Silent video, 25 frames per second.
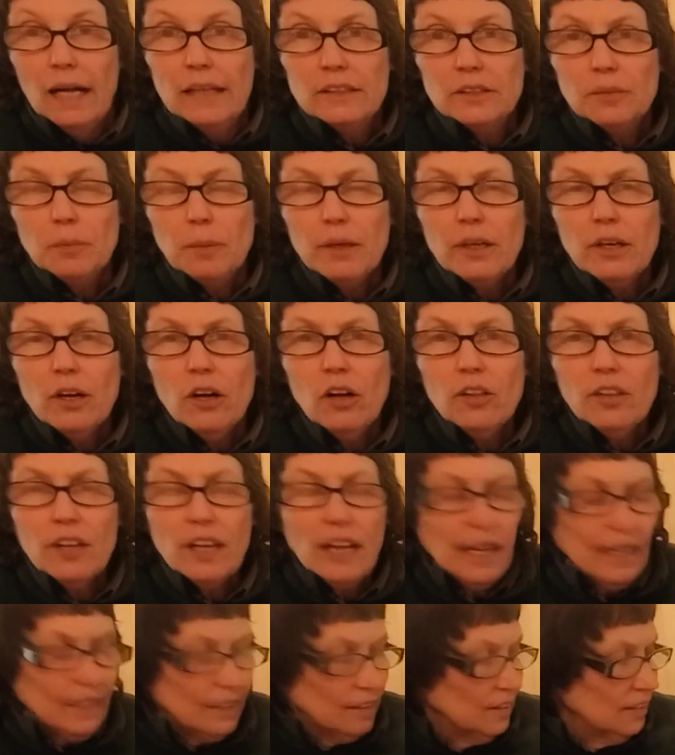That's about all
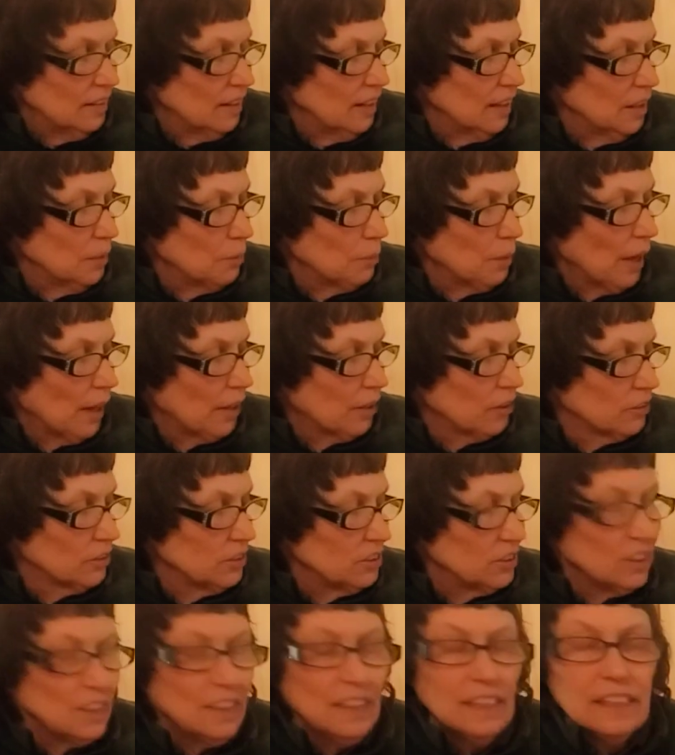that I can think about on
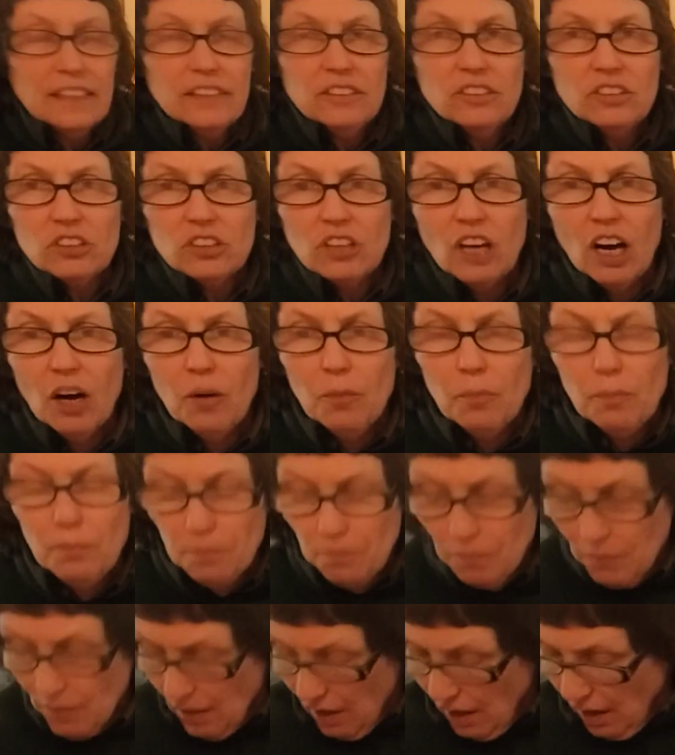seeds. So
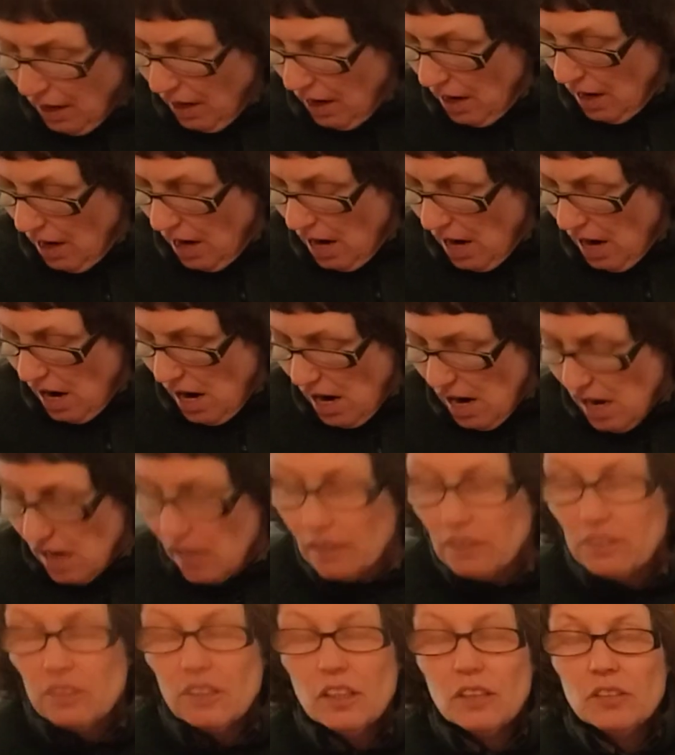
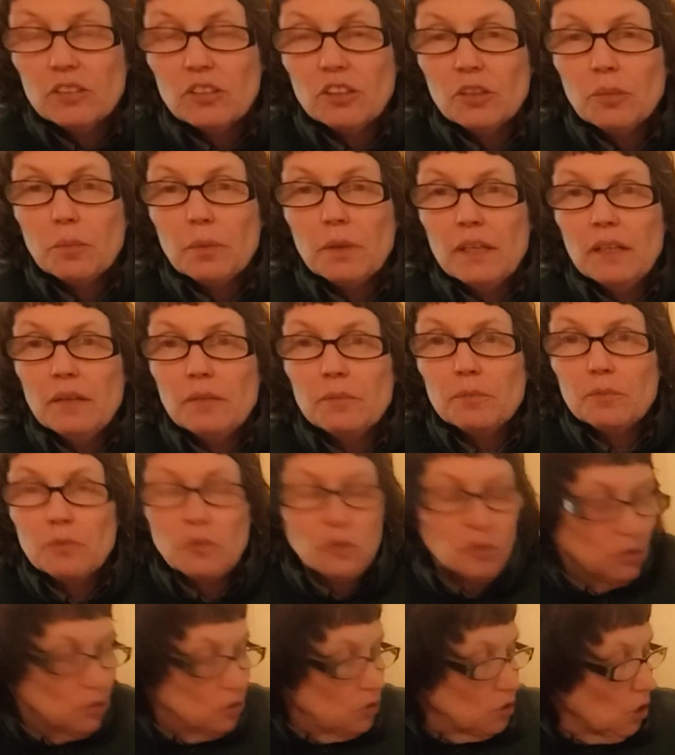I'm going to be
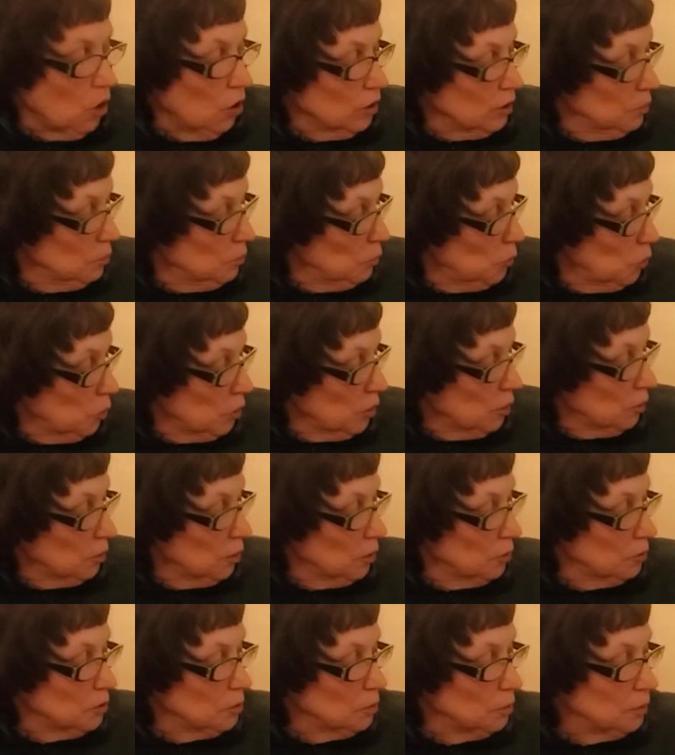talking more. I'm
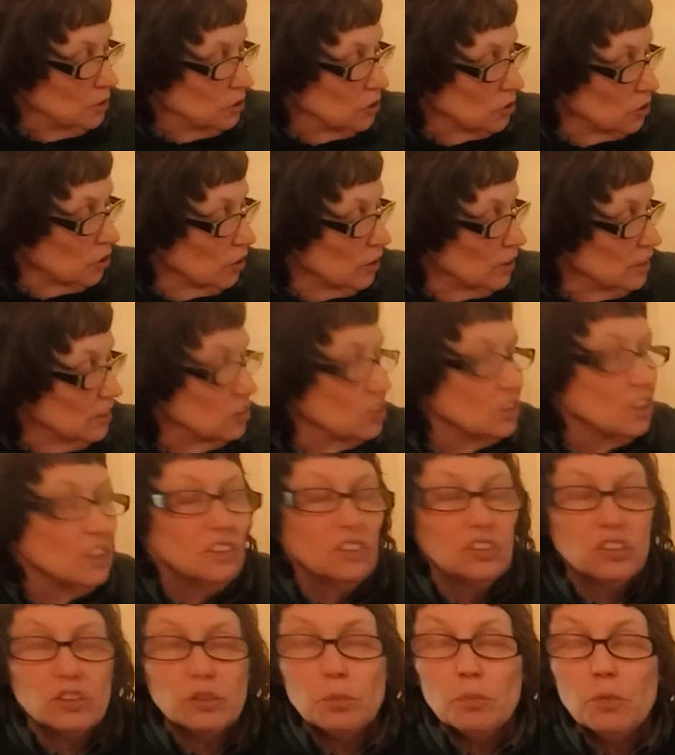going to be starting
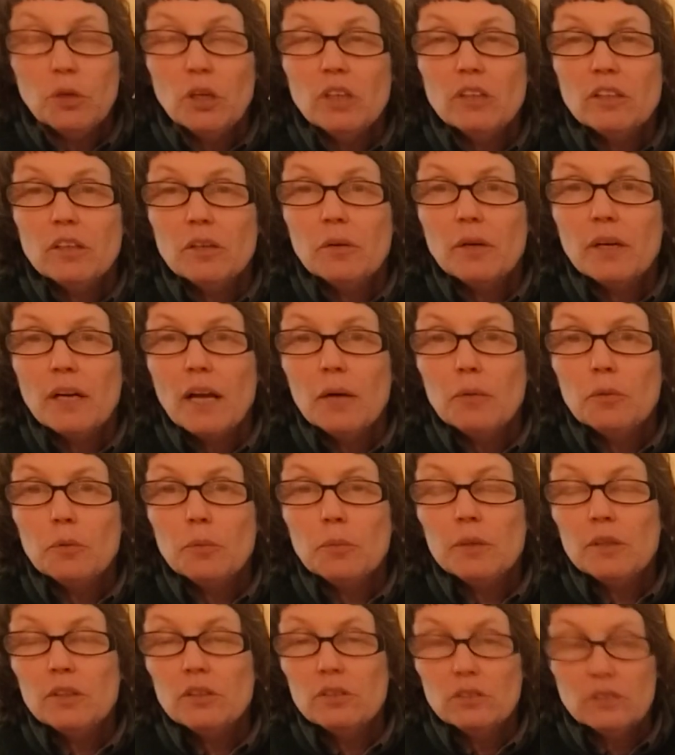seeds tomorrow, and I will
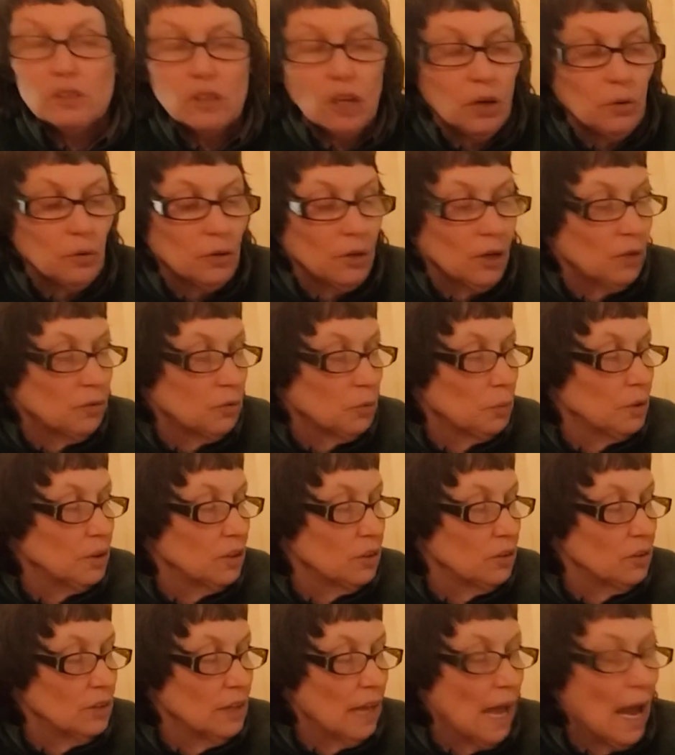be going over
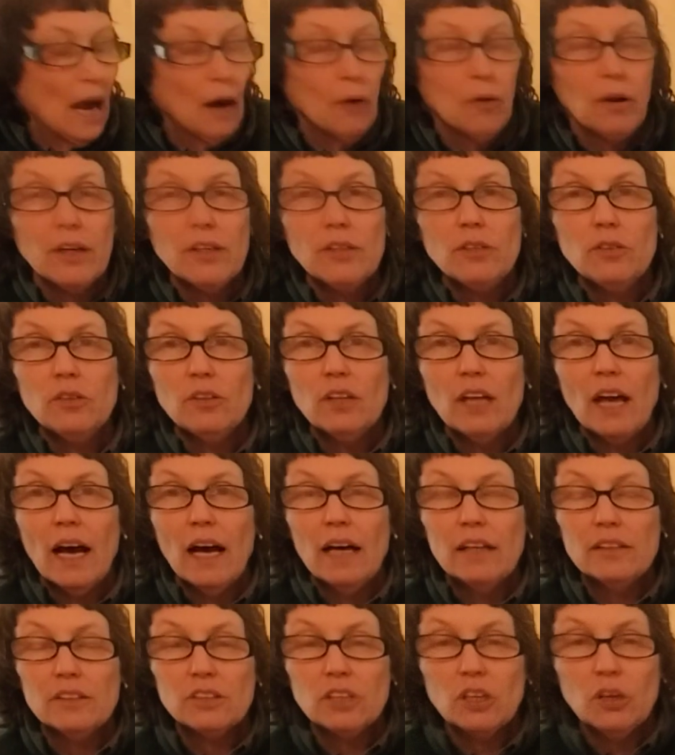with you how I do
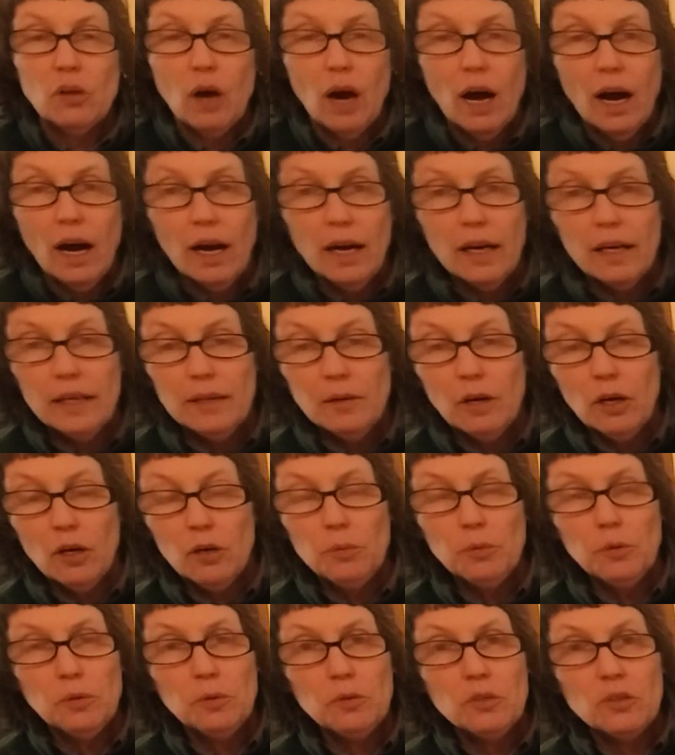that. So I
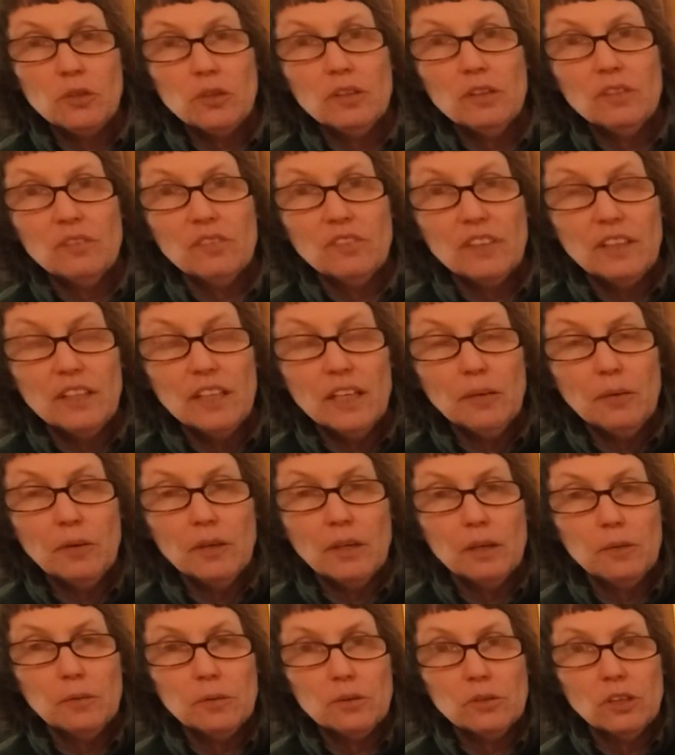hope you enjoyed the video,
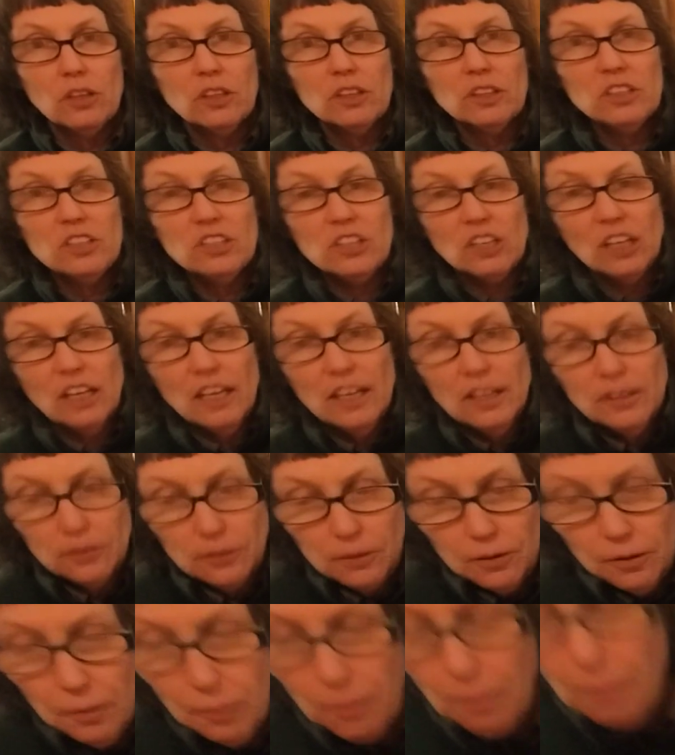and I will talk at you later.